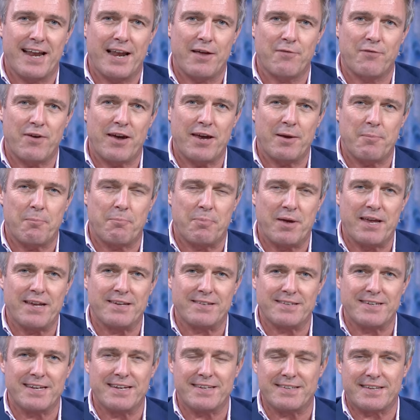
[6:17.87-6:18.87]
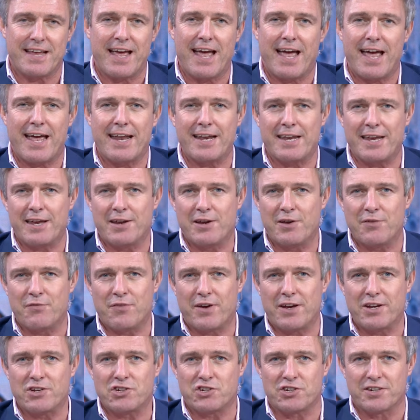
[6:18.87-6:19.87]
elevate business and
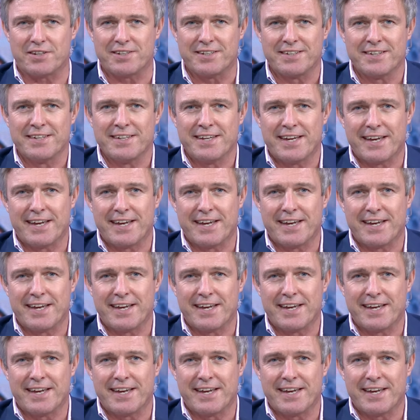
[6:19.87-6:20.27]
innovation,